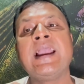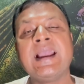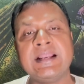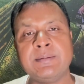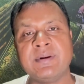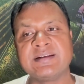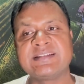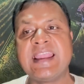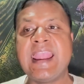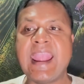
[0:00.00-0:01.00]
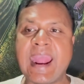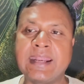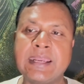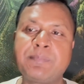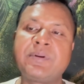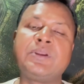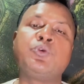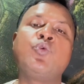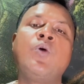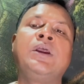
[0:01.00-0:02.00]
elements. Adapt it
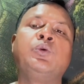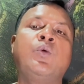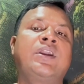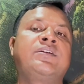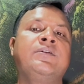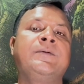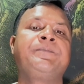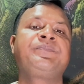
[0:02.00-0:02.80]
while working.